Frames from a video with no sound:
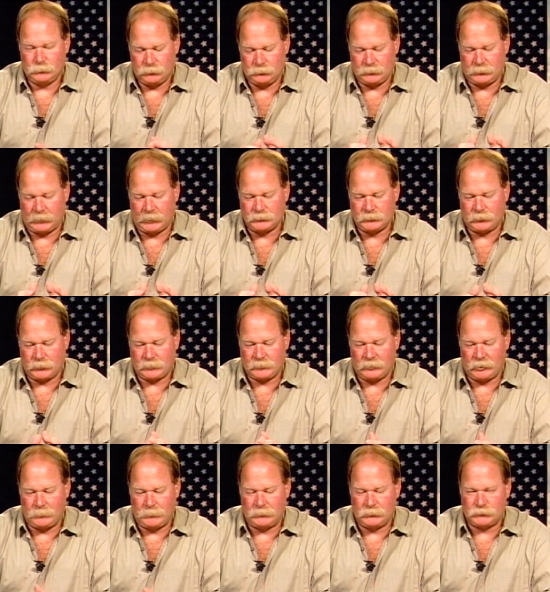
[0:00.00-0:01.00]
the end of the
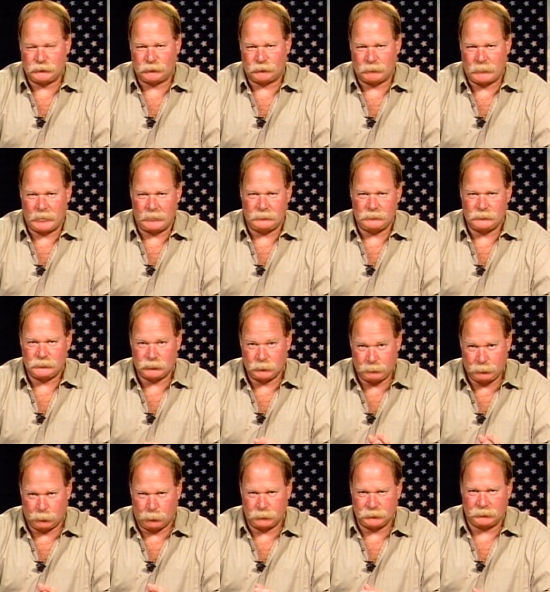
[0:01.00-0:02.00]
communist threat,
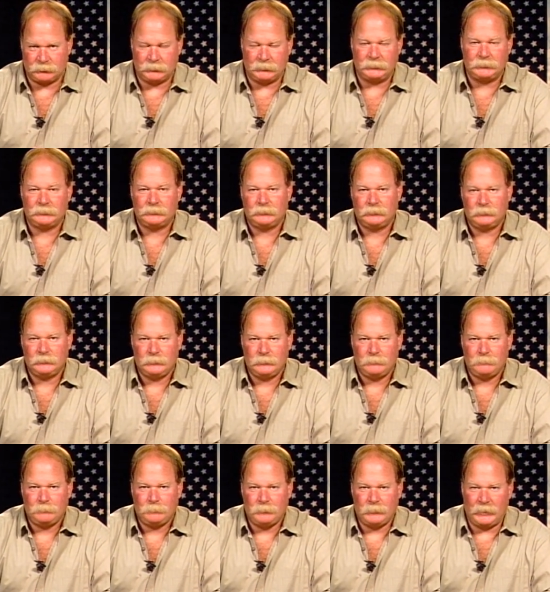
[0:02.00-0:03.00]
supposedly.
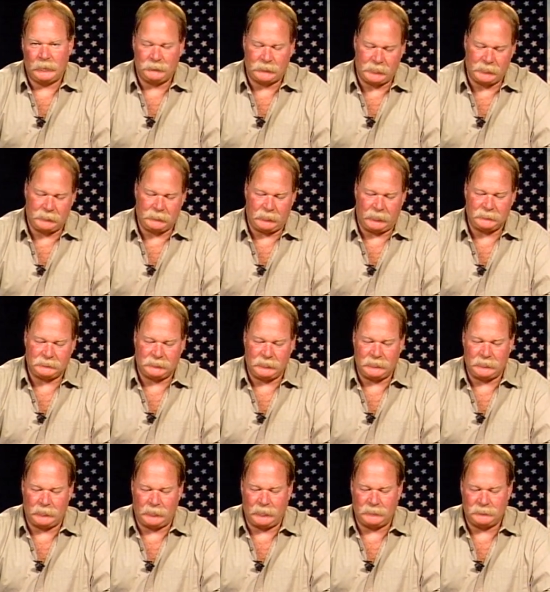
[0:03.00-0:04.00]
And then in
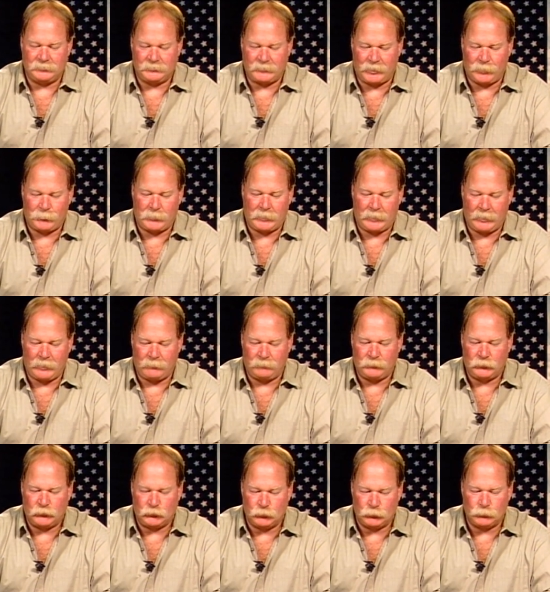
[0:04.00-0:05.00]
1990, now we have
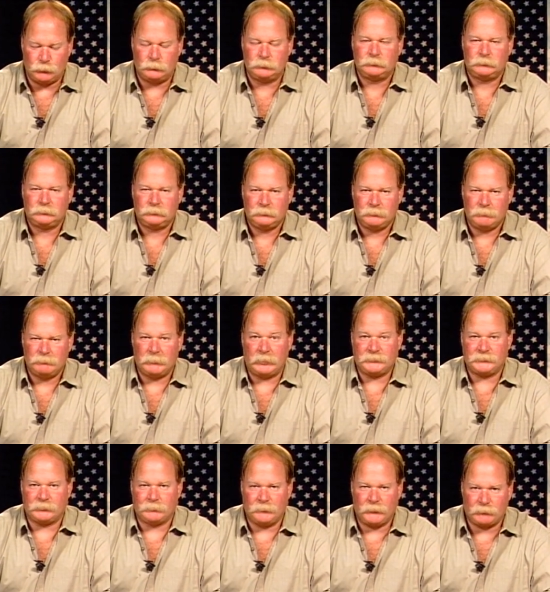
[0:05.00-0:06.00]
the new
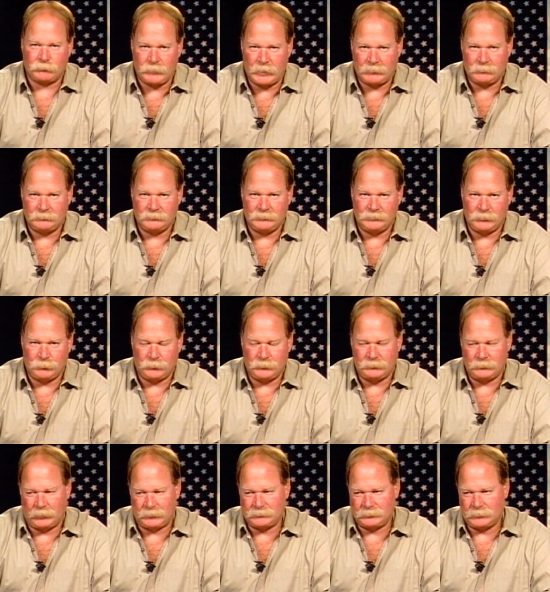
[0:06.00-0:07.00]
Muslim threat. And in
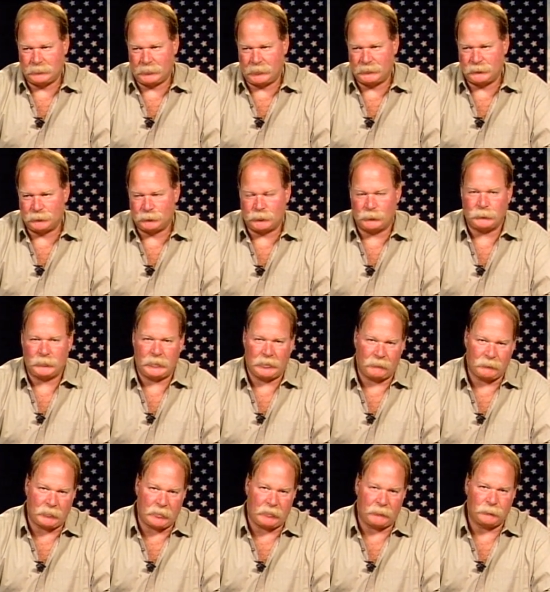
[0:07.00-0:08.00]
1991, we
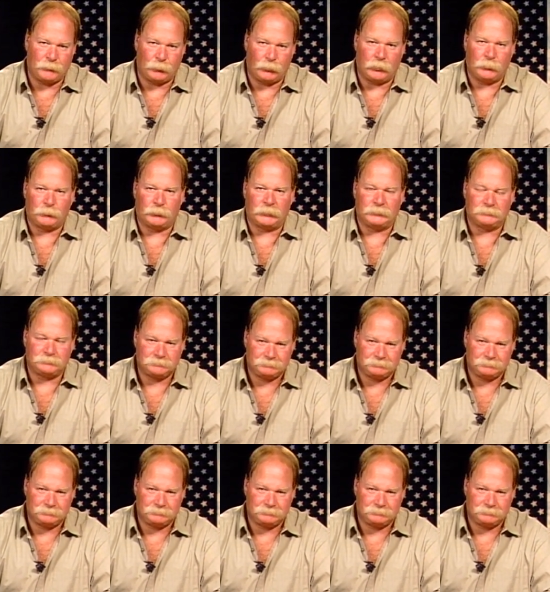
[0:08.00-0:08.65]
have Gulf War I.